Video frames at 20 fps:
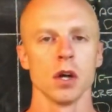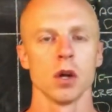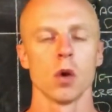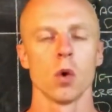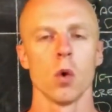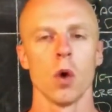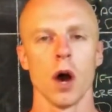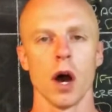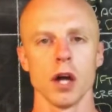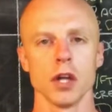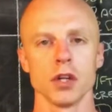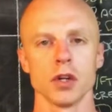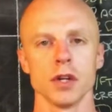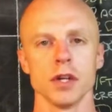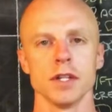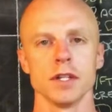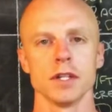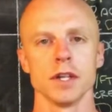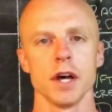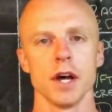
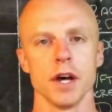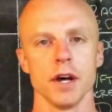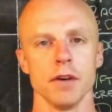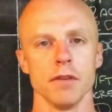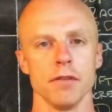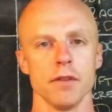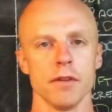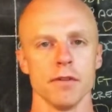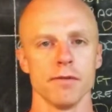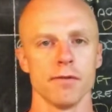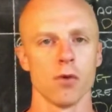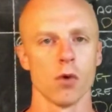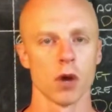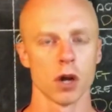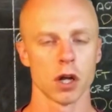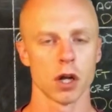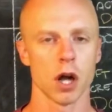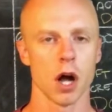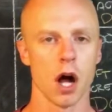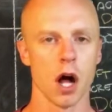quadrant of the
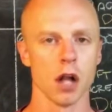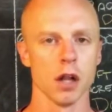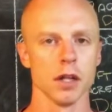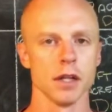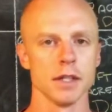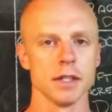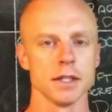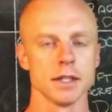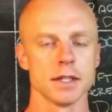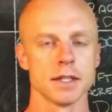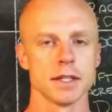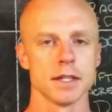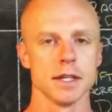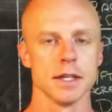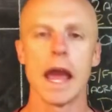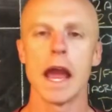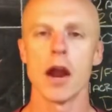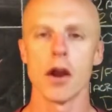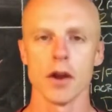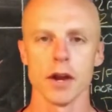Fort Collins
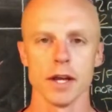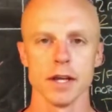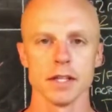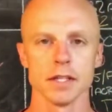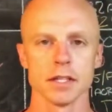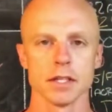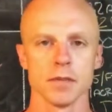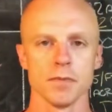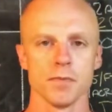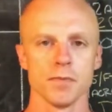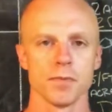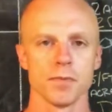areas.